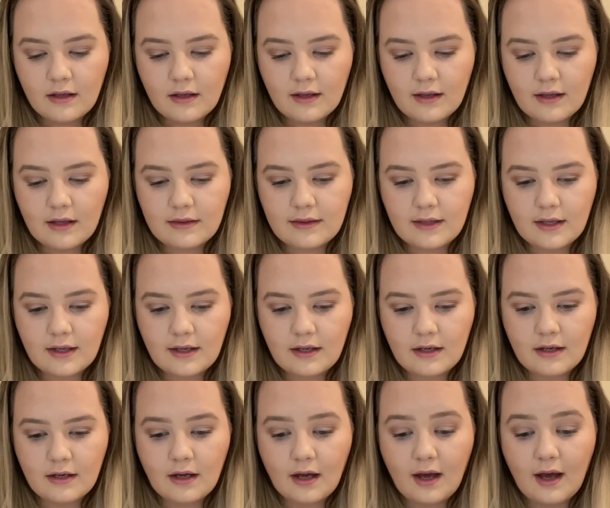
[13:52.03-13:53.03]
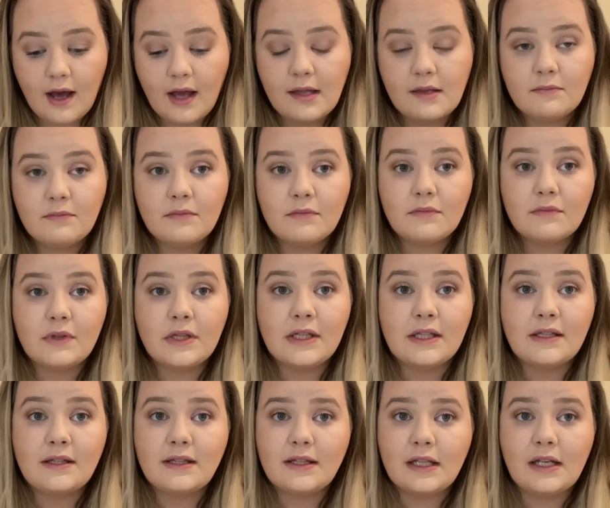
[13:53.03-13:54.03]
And then I
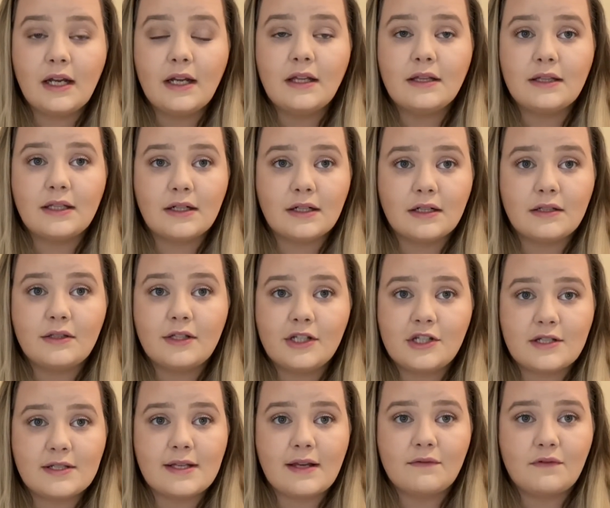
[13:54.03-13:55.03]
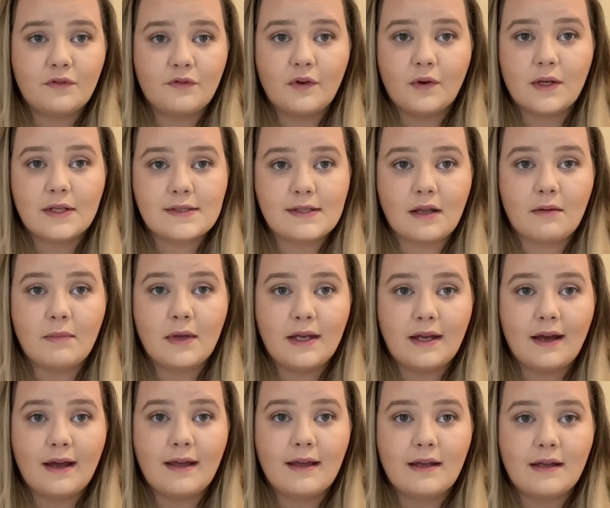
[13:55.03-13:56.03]
literally just have to focus on my
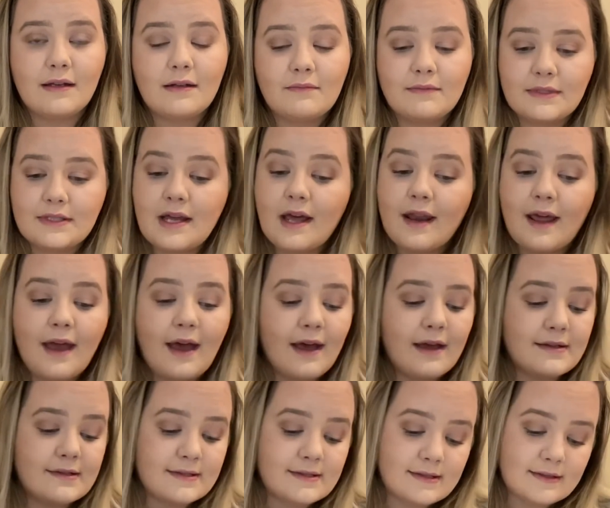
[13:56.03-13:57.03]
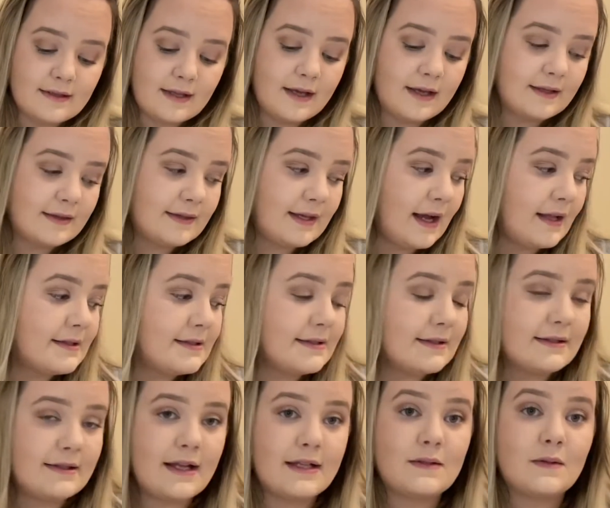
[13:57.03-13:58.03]
diet. Dead ass. Like,
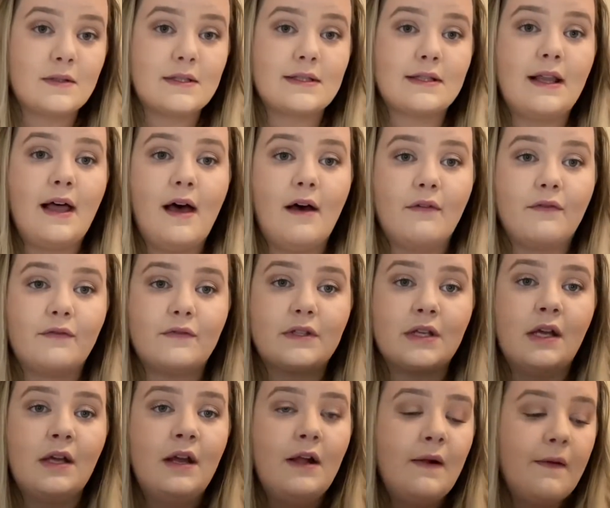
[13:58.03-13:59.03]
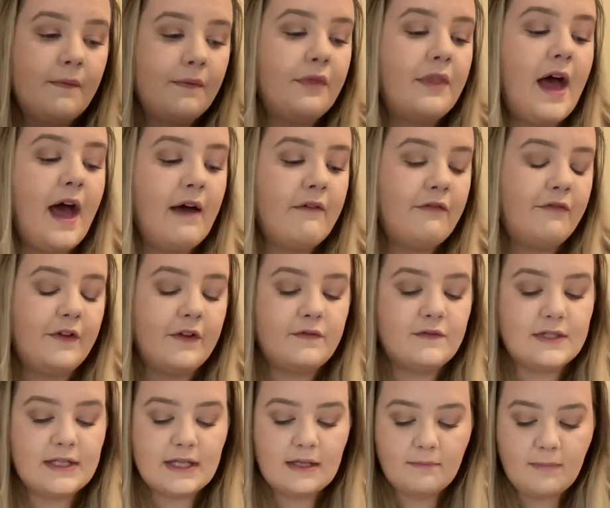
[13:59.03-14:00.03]
that's what's left. That
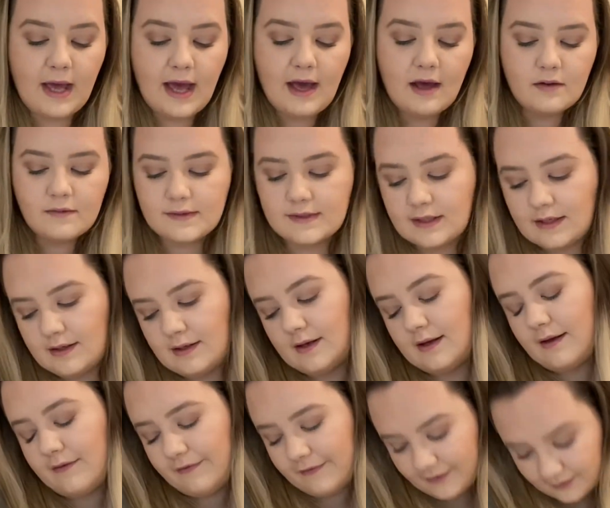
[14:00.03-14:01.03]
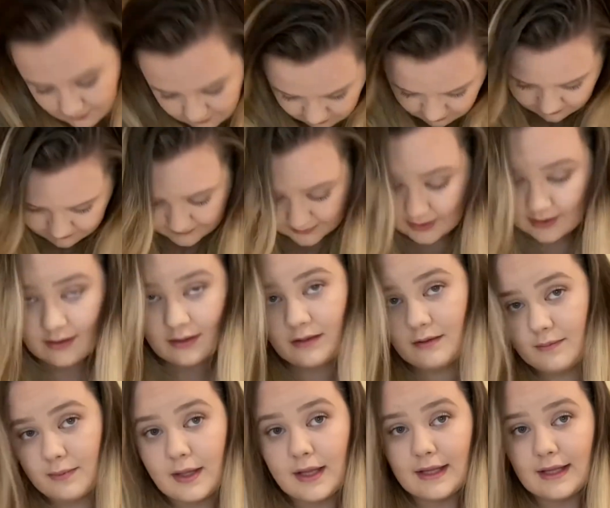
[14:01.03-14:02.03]
15 pounds. And if I'm being
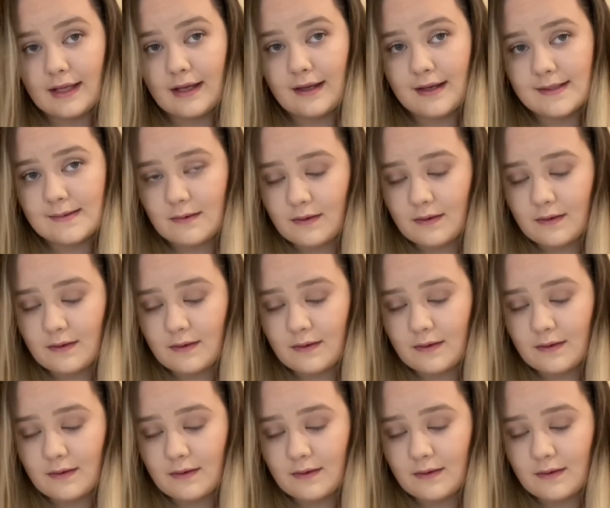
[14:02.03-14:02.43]
completely honest with